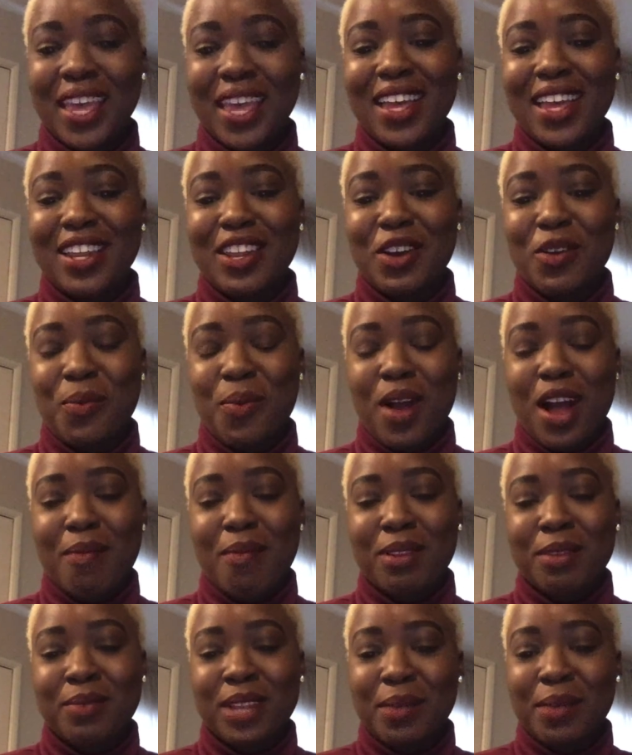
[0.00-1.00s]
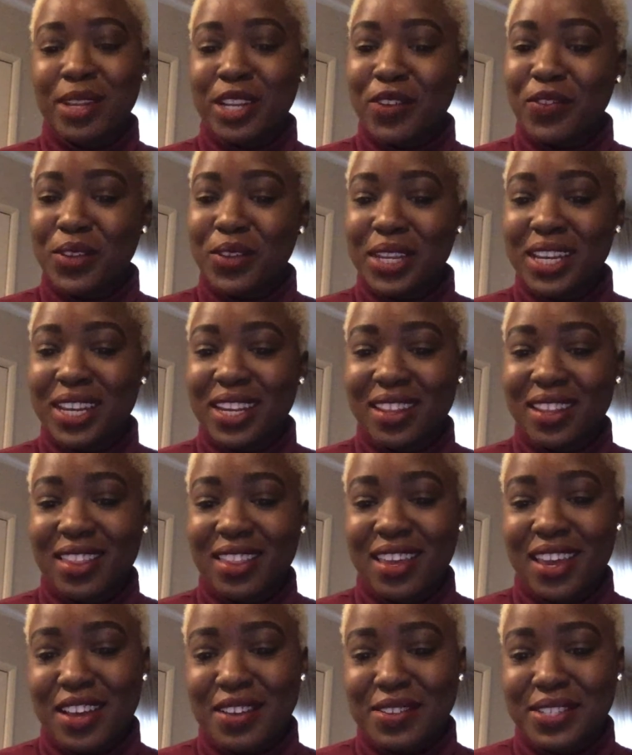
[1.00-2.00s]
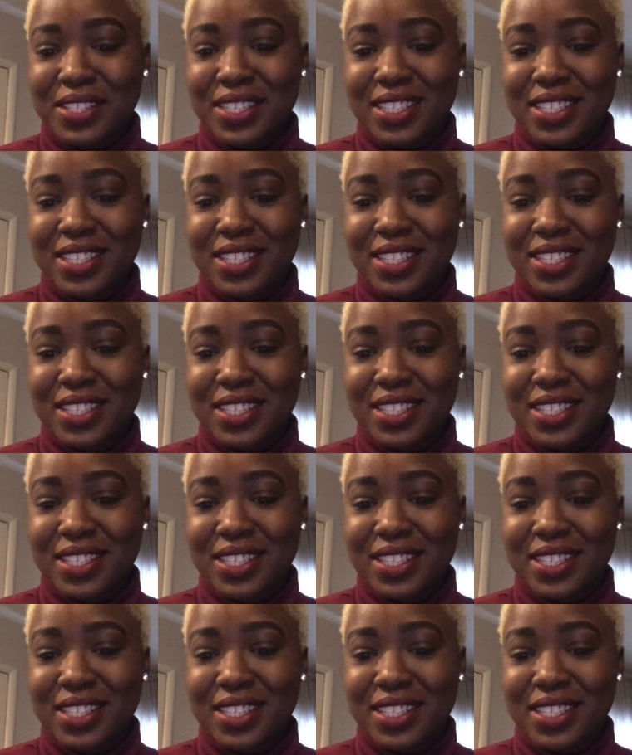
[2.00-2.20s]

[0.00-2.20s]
No problem. Let me know if you need anything else.